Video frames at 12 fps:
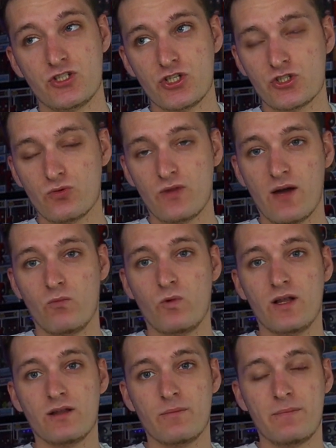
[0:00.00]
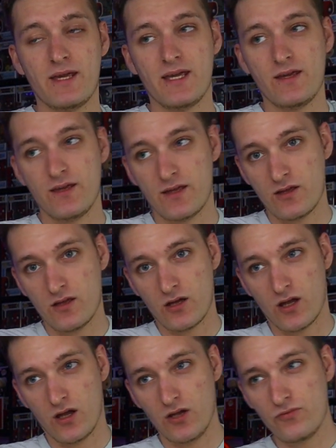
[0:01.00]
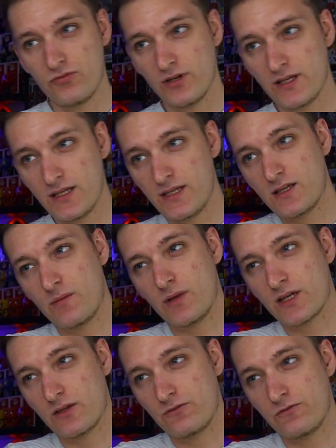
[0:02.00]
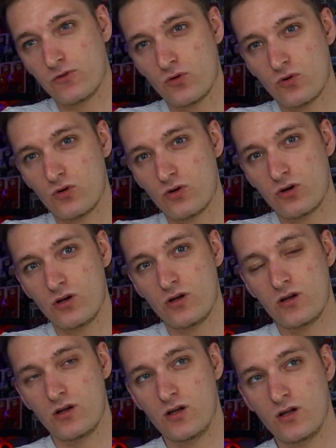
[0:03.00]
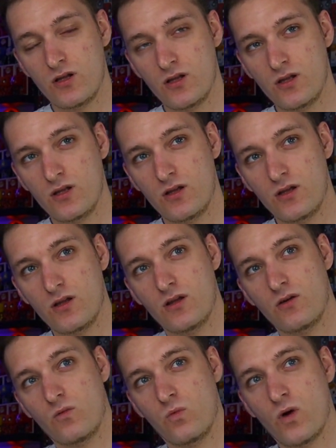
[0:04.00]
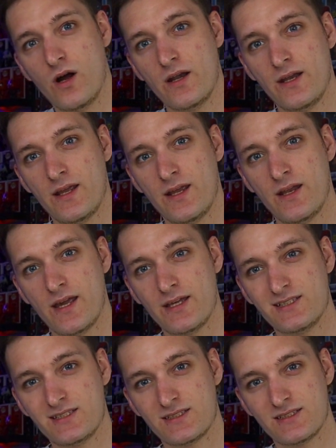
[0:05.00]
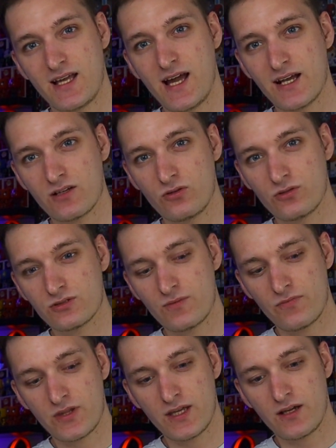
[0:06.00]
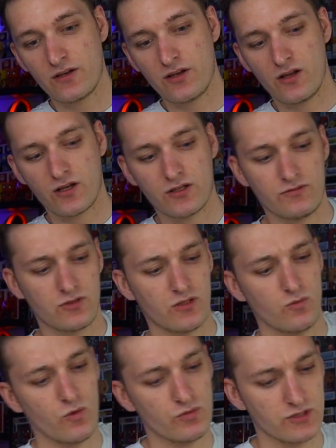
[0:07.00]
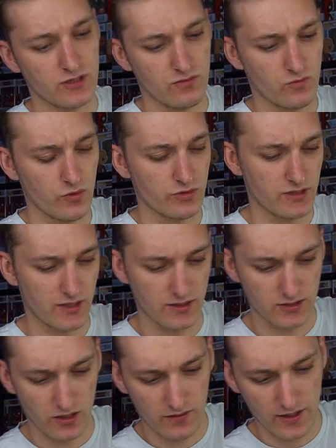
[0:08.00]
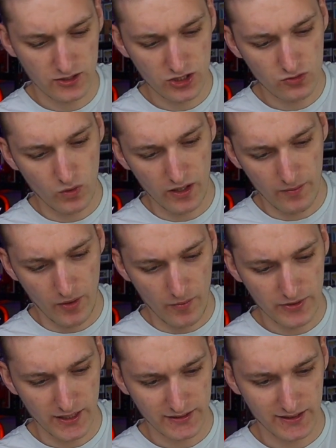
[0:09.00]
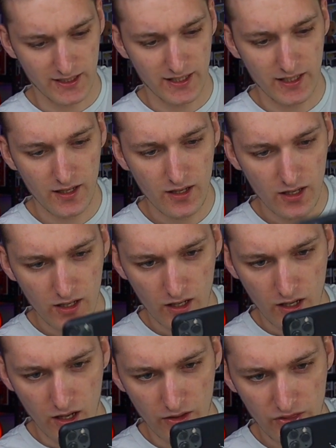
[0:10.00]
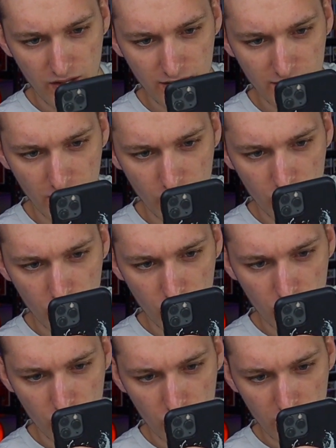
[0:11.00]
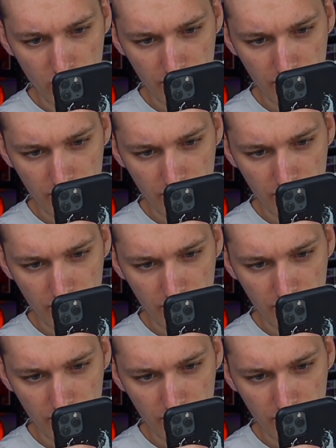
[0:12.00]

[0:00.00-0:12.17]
usual there will be, hopefully I'm looking for one in a stack or something. What was there? So there's just one in a pop protector here. I think they were all,